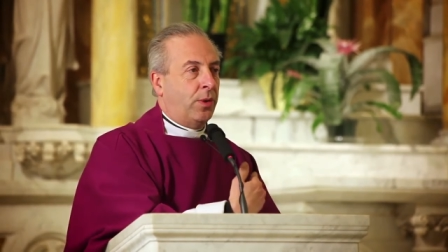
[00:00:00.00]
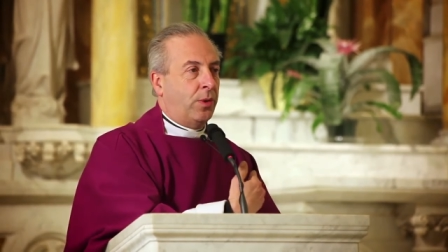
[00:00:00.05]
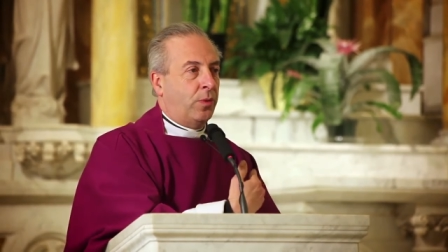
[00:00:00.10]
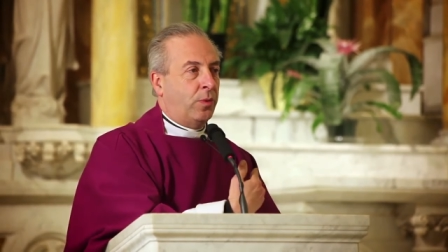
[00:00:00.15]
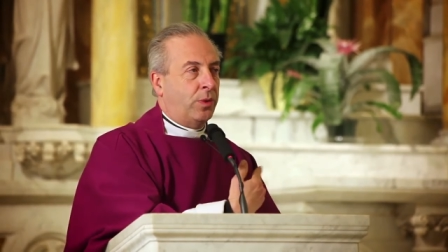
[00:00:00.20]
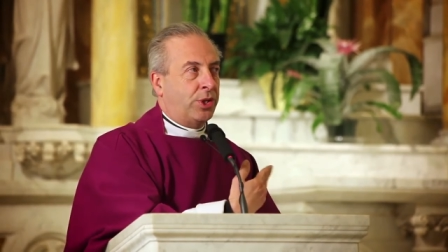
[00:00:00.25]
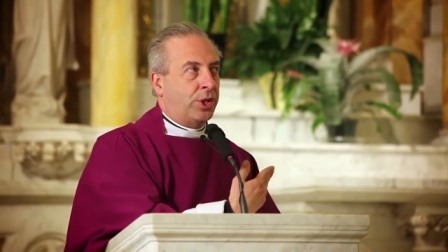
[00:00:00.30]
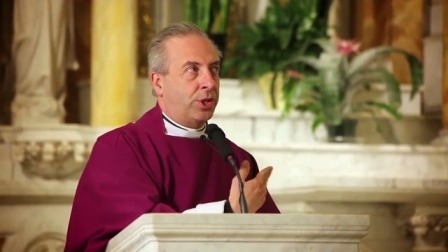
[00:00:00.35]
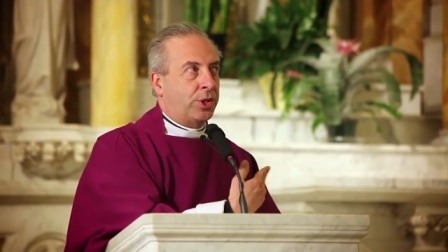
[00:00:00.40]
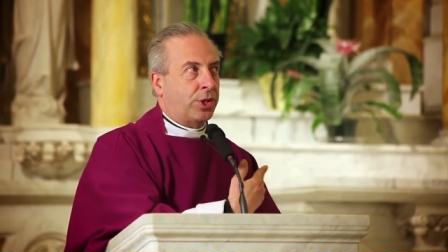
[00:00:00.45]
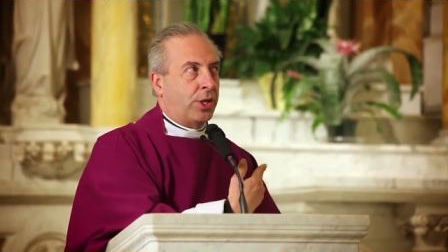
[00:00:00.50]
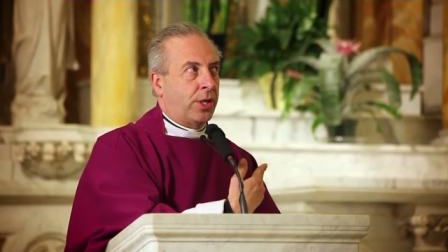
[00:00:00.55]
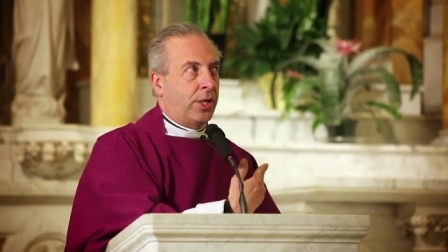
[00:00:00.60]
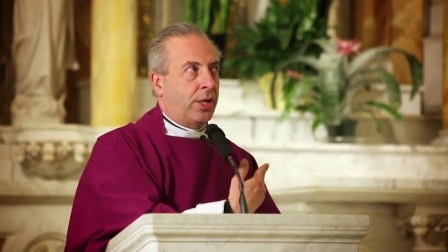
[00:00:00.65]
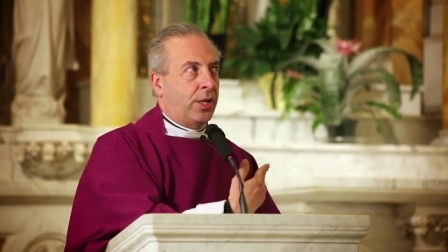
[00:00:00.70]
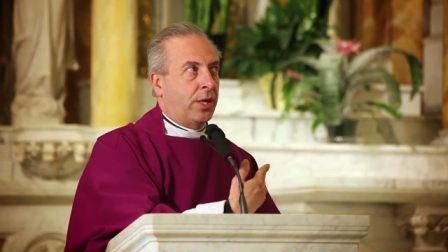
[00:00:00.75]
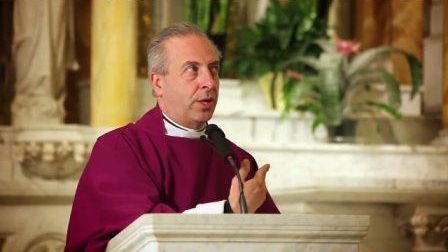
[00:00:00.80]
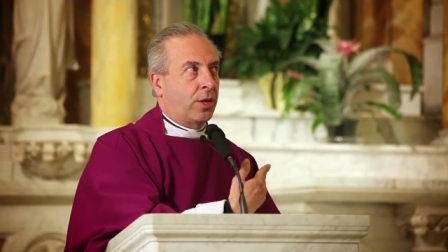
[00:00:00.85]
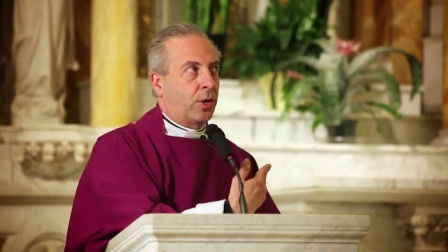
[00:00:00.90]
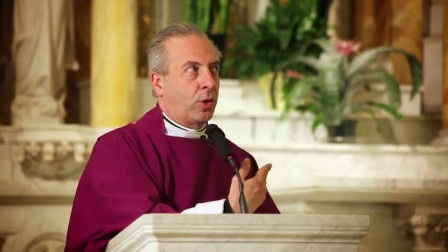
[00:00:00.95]
which is
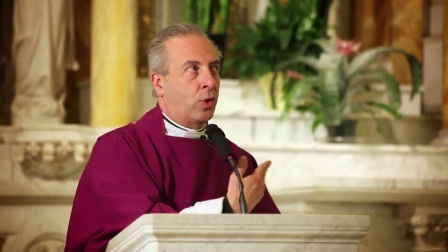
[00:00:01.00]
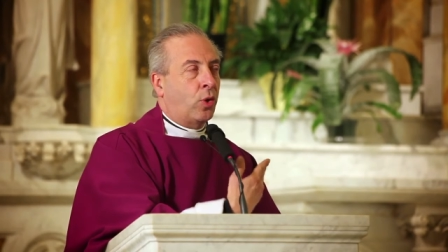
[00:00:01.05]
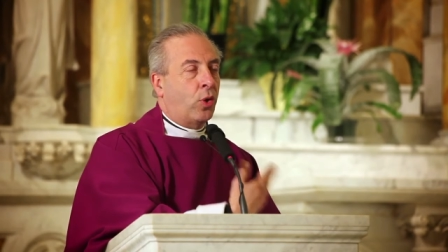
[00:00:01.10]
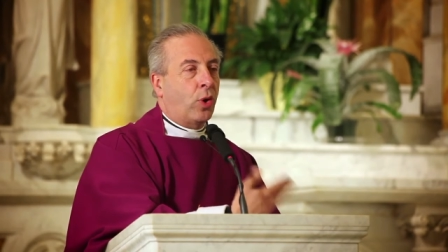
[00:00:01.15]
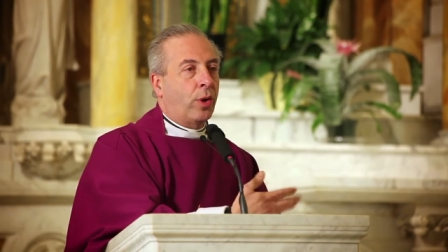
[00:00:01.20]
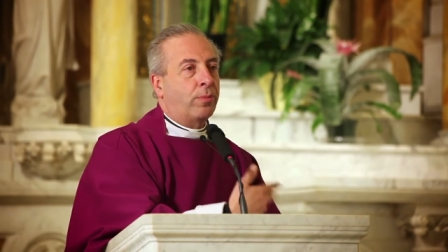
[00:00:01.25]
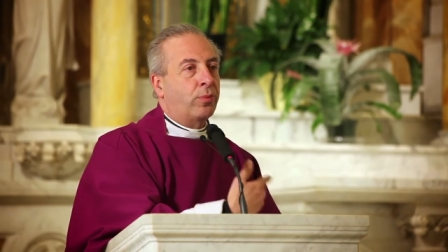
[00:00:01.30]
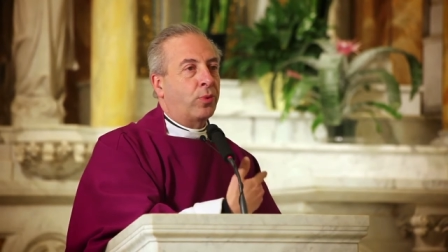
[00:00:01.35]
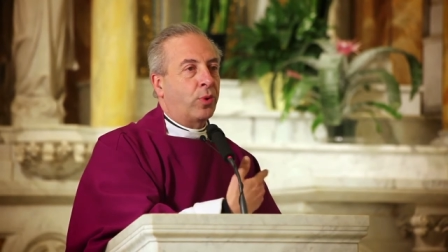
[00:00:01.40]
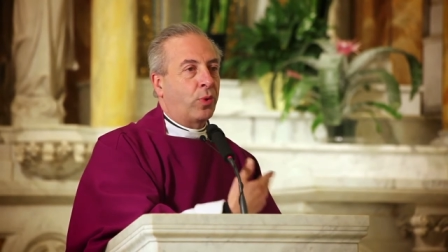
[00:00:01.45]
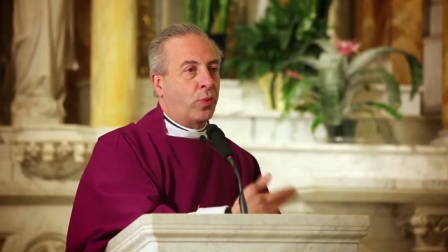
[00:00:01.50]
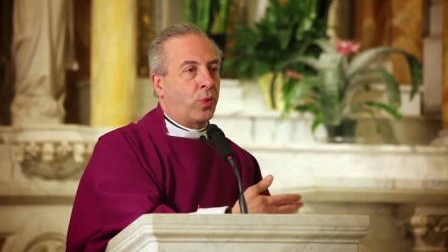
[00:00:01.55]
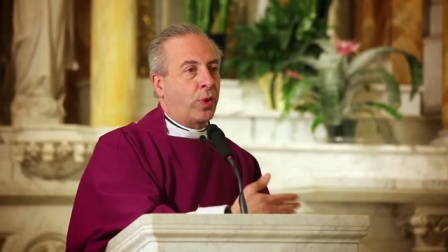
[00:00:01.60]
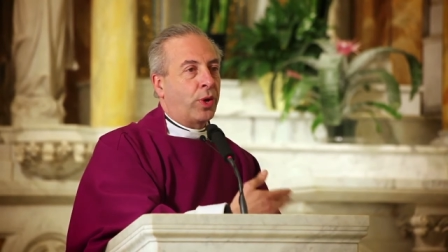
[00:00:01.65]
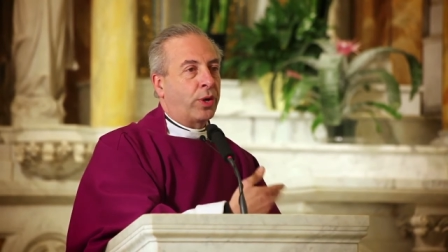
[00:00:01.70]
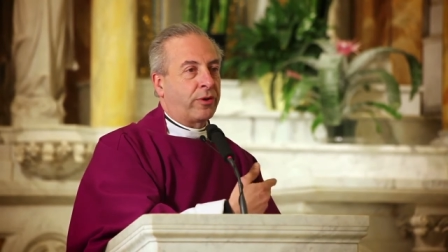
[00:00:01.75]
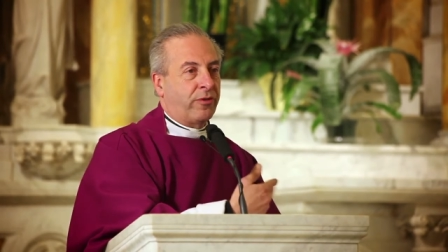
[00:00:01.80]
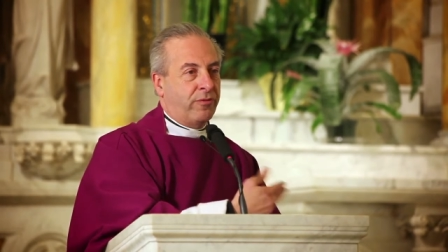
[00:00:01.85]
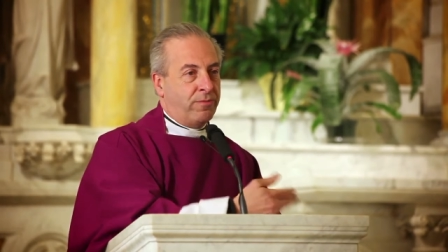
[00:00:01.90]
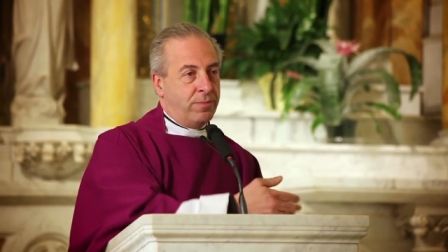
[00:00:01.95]
a corporal
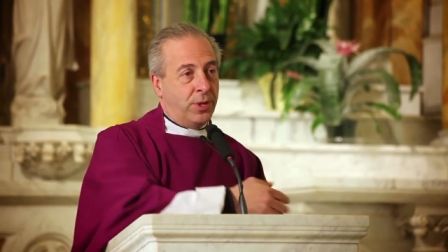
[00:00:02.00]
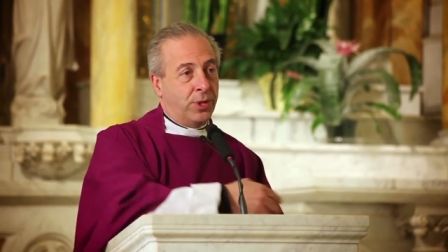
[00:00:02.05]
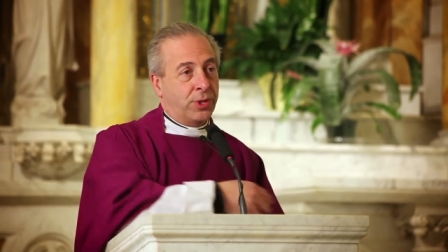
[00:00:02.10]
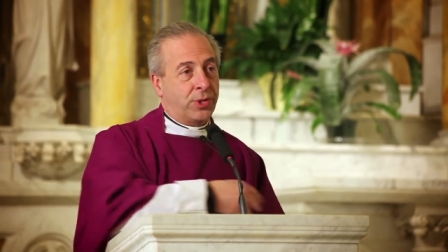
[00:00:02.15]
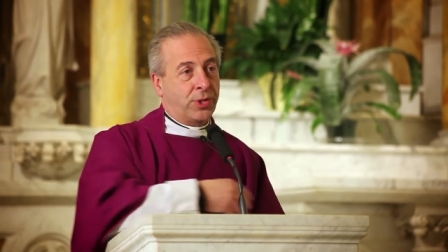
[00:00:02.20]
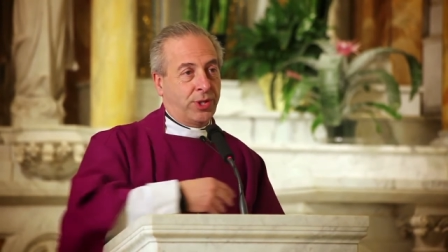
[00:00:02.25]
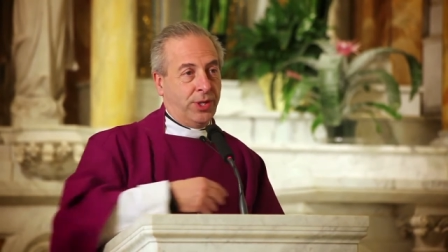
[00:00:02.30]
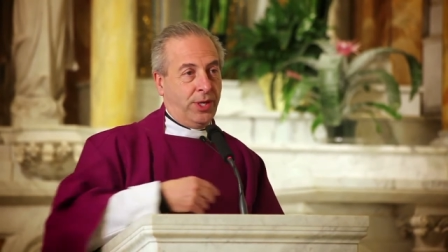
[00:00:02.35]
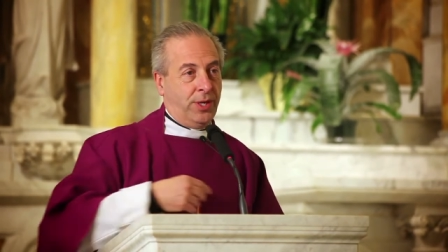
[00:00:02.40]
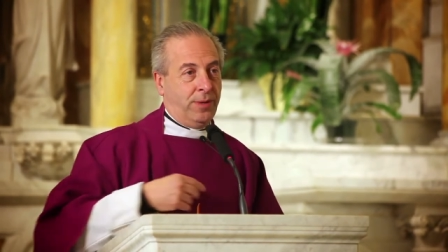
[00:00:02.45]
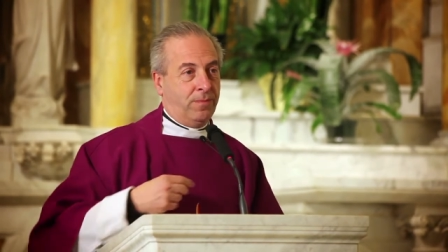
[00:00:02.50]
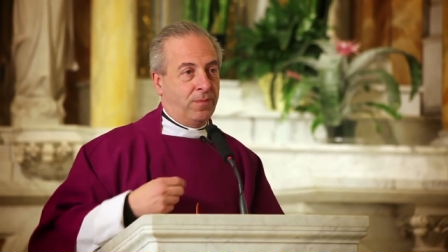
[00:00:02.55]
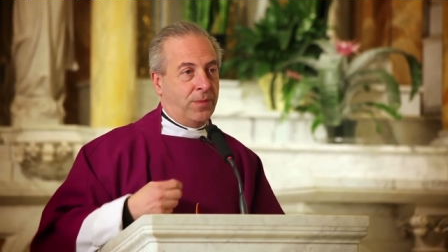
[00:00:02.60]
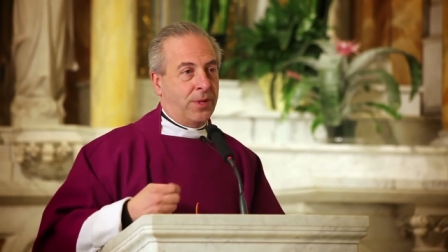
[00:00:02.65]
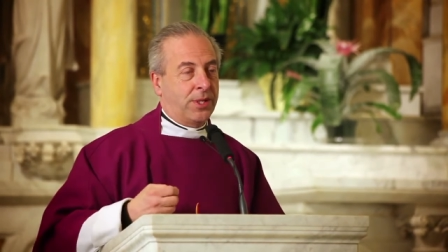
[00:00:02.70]
work of mercy.